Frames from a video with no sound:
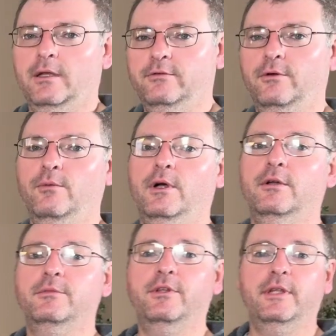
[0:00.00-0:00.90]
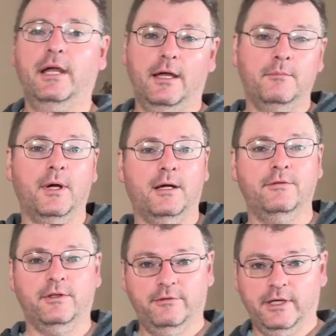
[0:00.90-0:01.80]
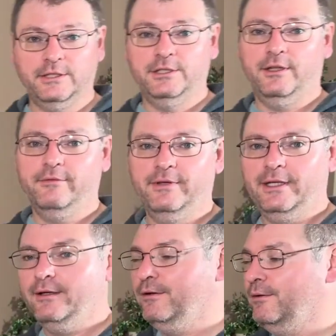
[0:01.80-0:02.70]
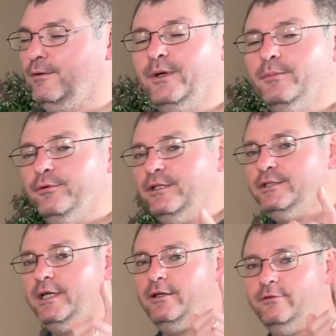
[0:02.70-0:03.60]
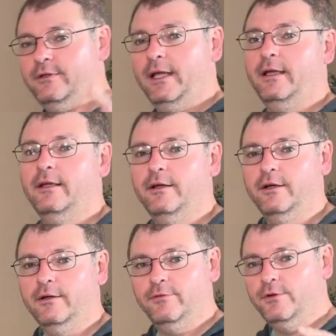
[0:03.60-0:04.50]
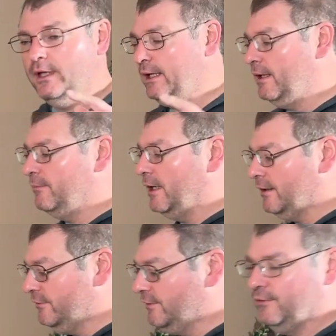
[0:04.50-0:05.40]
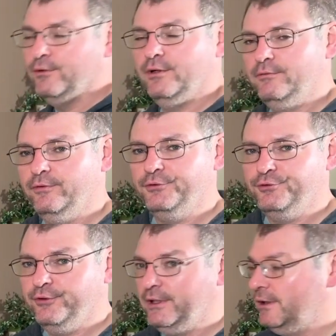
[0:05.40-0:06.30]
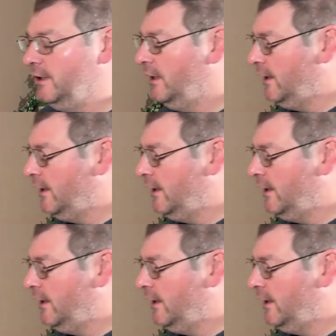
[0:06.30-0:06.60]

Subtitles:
So welcome to the unboxing section of the video. We appreciate you staying here. If you like unboxings, you're in for a treat.